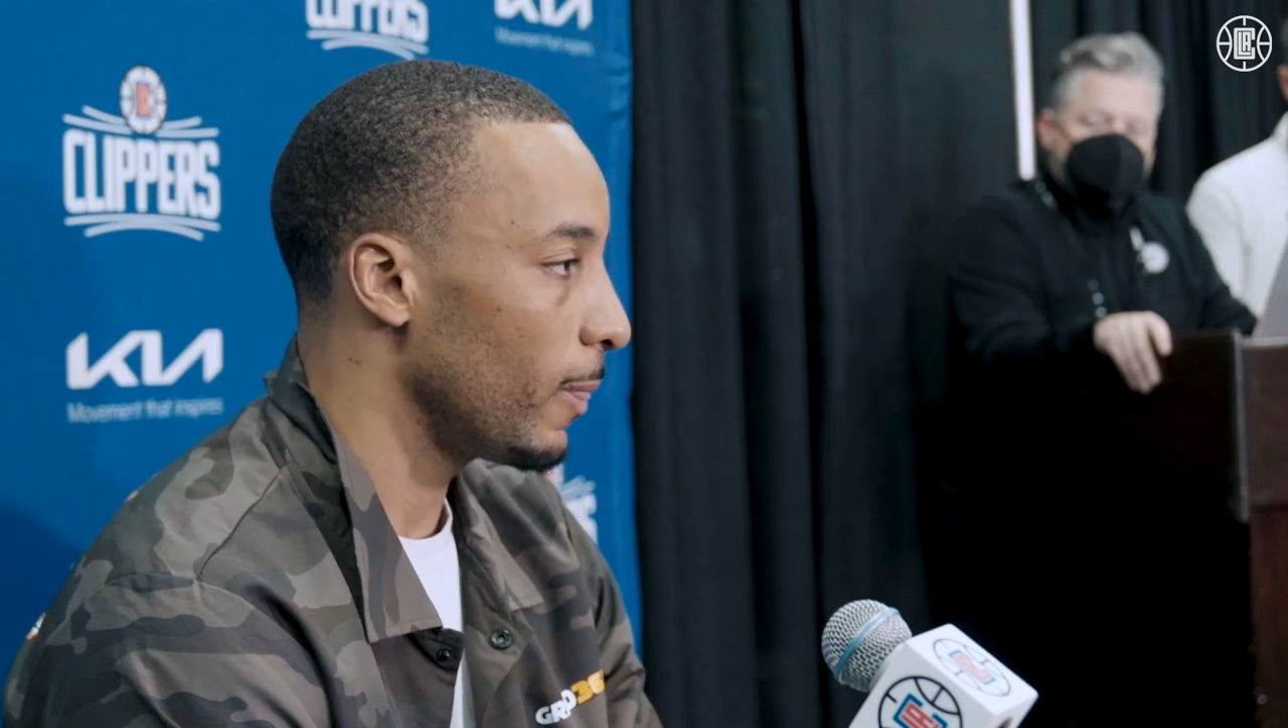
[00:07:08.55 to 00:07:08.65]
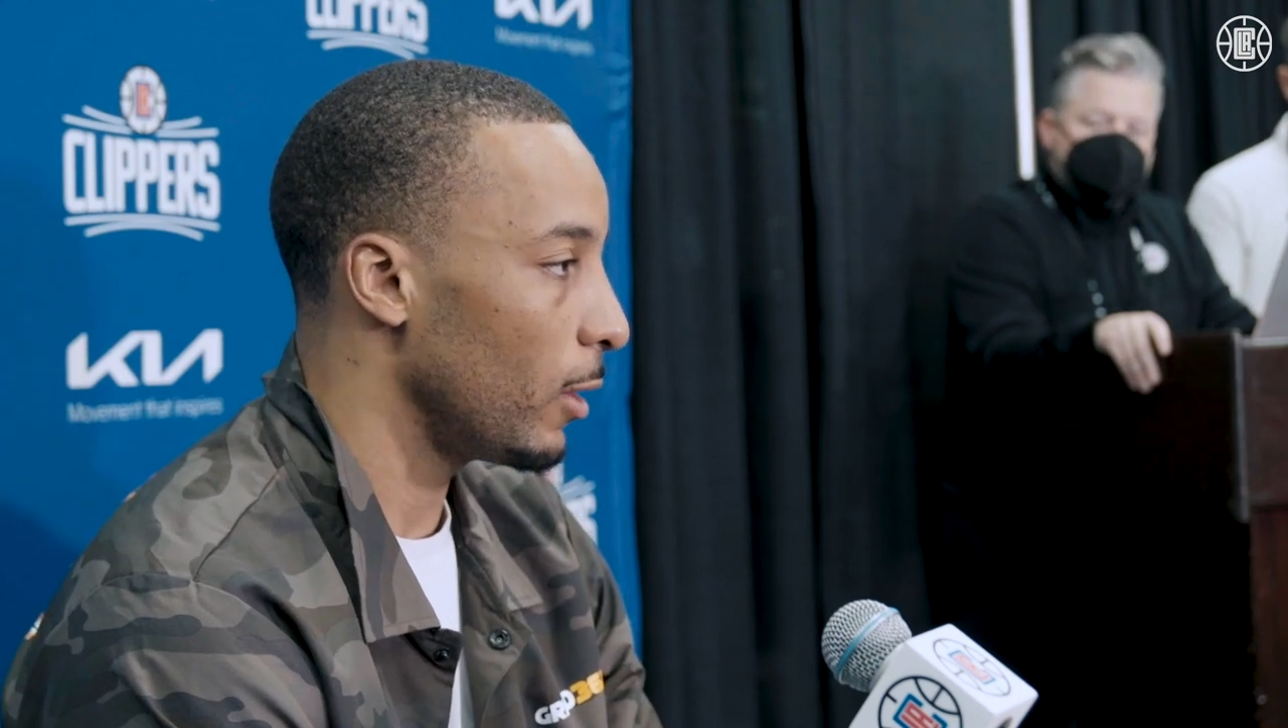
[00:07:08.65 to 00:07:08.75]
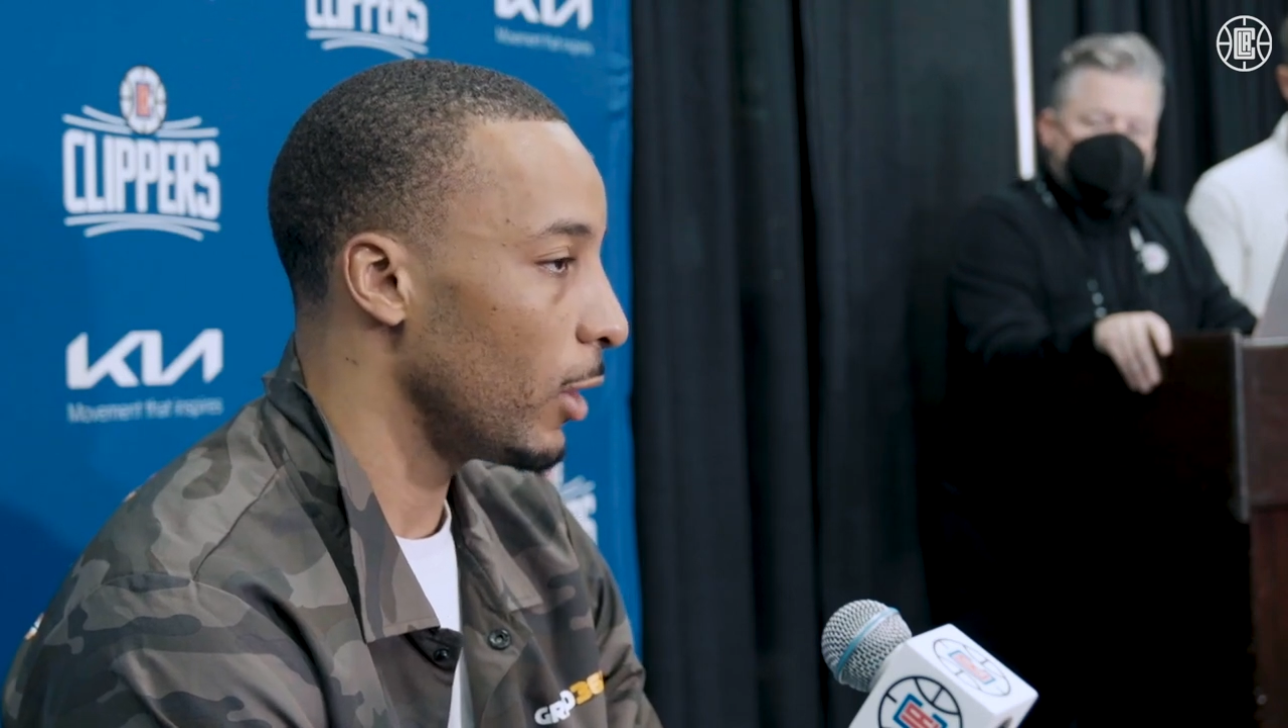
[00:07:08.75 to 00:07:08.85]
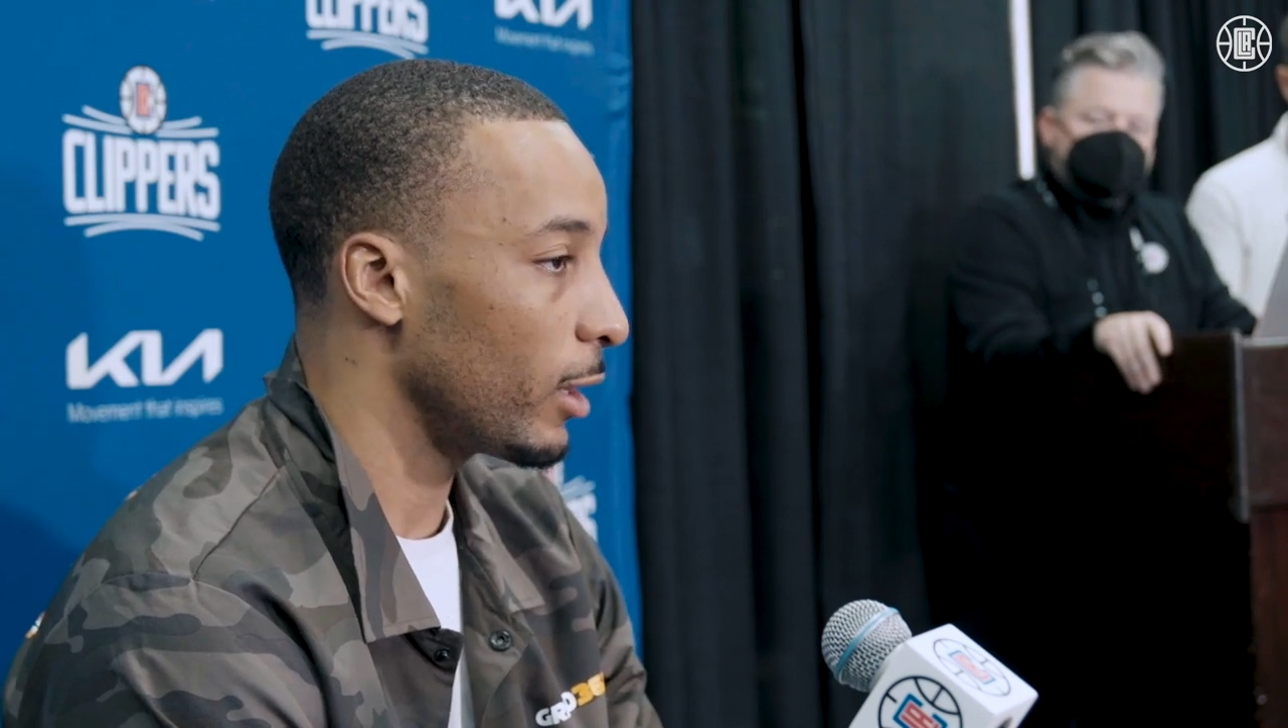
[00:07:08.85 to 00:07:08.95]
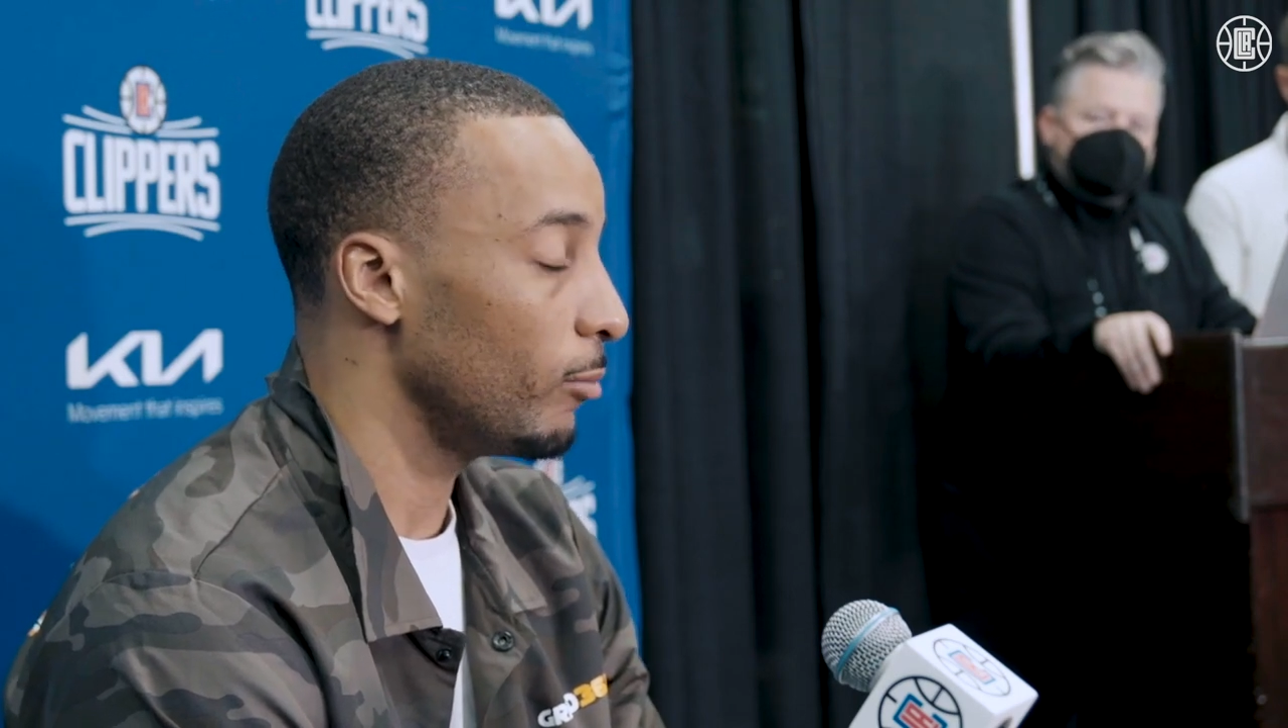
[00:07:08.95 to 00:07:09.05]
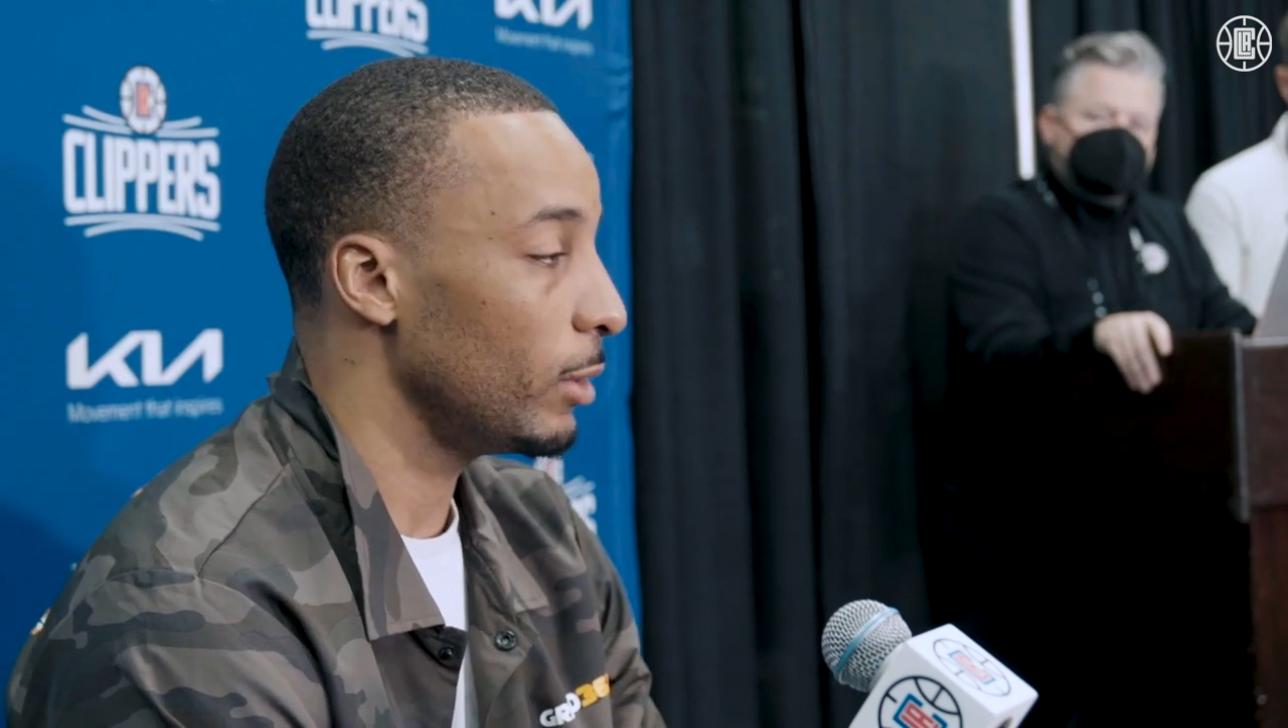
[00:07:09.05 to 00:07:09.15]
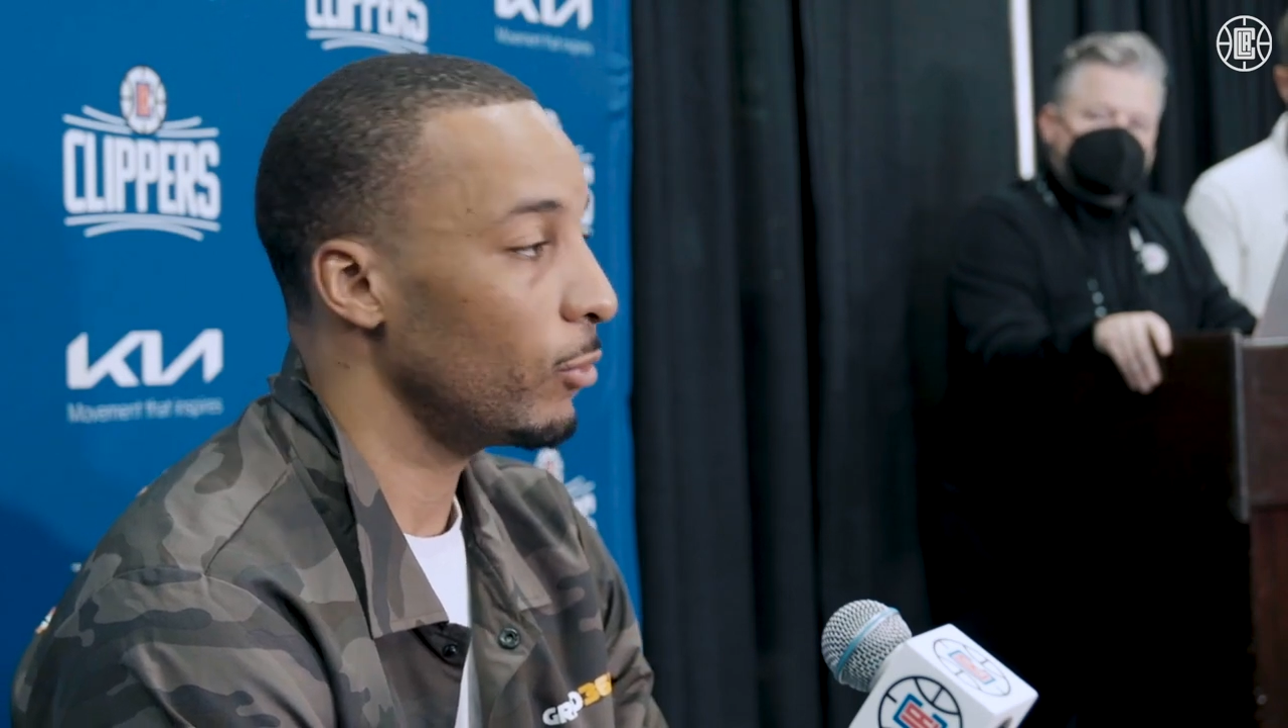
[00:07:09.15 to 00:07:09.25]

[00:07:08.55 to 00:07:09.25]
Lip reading: you know, I can be